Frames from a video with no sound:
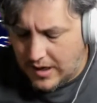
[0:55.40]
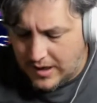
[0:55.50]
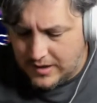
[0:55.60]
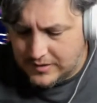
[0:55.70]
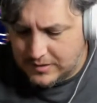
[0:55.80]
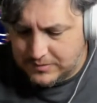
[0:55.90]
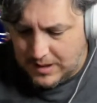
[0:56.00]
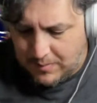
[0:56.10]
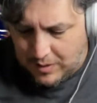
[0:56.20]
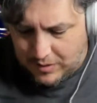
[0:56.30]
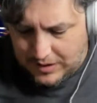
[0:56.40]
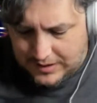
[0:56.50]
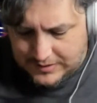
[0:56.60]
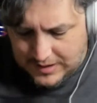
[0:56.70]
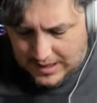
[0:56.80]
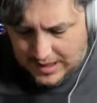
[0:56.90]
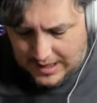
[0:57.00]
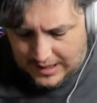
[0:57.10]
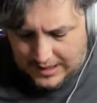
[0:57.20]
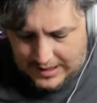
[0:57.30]
and some Zambonis
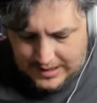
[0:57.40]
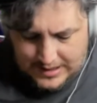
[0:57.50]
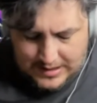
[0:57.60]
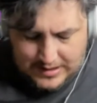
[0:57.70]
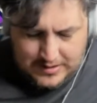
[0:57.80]
and